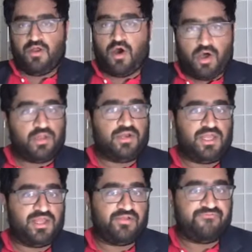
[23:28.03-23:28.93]
On
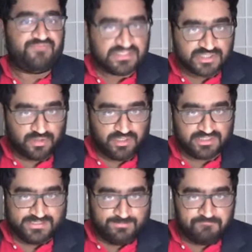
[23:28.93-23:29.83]

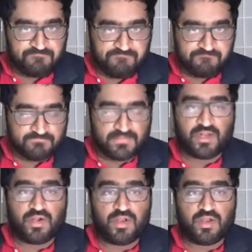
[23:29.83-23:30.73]
physicalism,
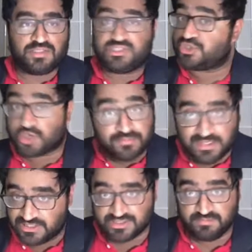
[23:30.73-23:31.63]

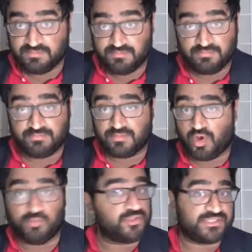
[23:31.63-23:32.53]
determinism
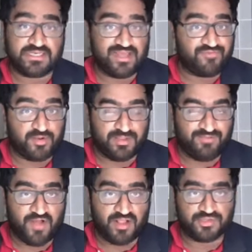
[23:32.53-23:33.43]
almost inevitably
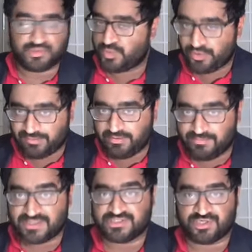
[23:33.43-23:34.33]
follows. What do I mean
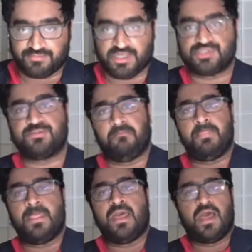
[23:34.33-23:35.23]
by determinism?
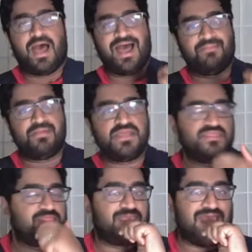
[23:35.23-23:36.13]
I
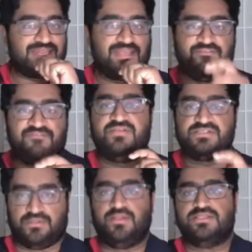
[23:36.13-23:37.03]
mean that if
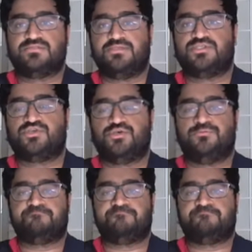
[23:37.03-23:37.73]
physicalism is true,